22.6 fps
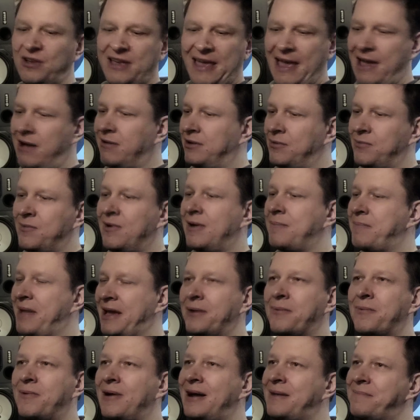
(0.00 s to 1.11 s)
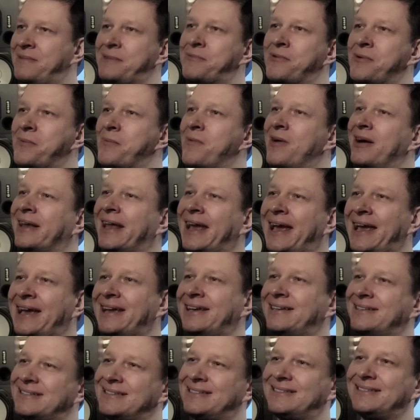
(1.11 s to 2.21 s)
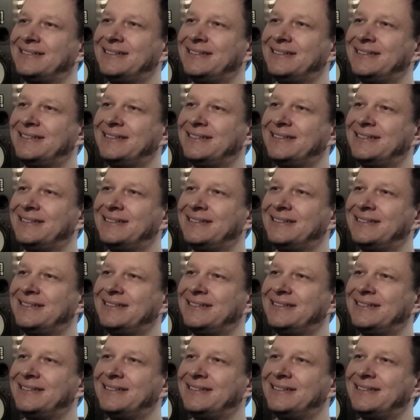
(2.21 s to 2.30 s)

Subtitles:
count the amount of white people on one hand.